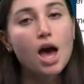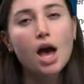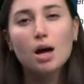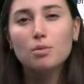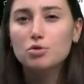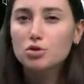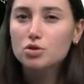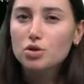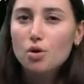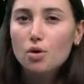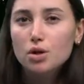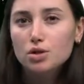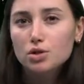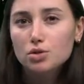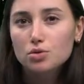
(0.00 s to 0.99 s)
I'm just
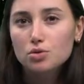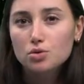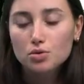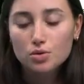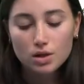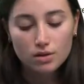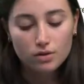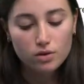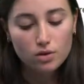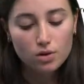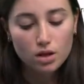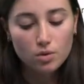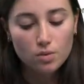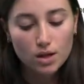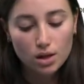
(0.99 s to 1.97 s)
going to give you a
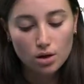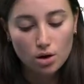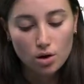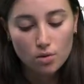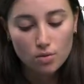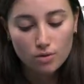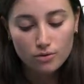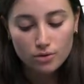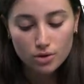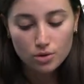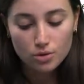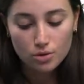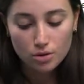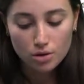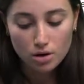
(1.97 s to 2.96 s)
quick
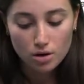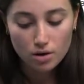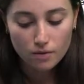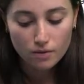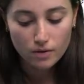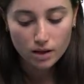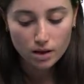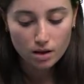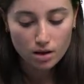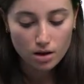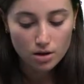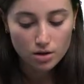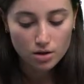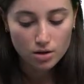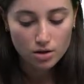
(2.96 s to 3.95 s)
overview of the
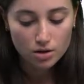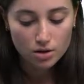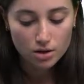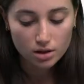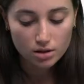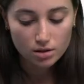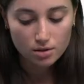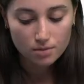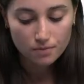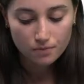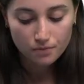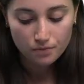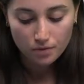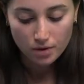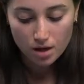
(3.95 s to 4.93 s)
other article.
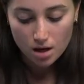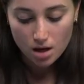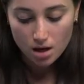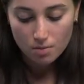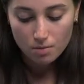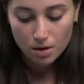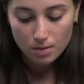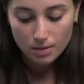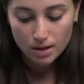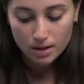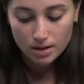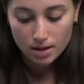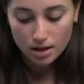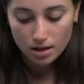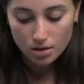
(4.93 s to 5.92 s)
Maybe
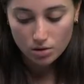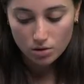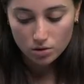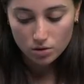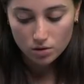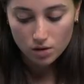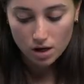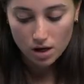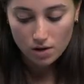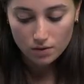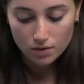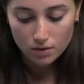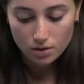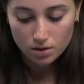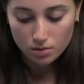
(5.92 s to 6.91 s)
they also have
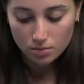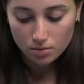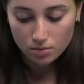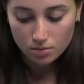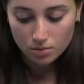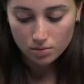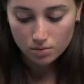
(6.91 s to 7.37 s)
some